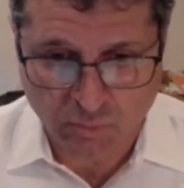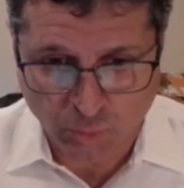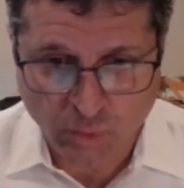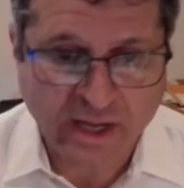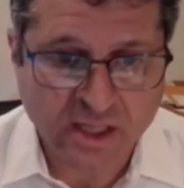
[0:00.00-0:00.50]

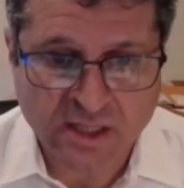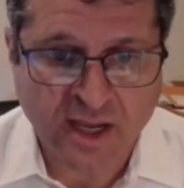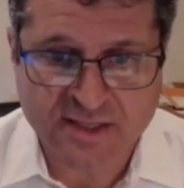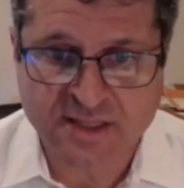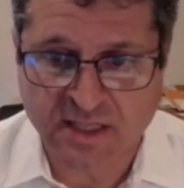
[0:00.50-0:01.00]

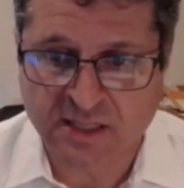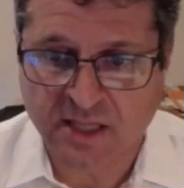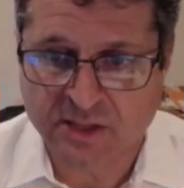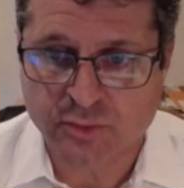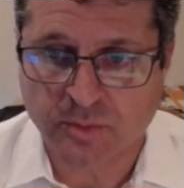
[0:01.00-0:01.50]
Recognize that
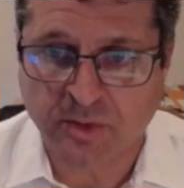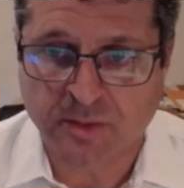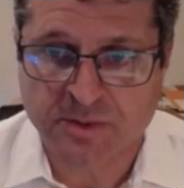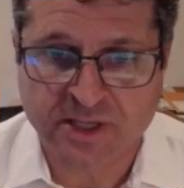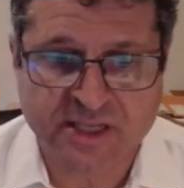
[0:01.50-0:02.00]
intellectual
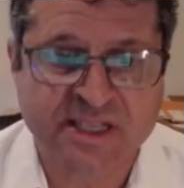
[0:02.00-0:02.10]
property is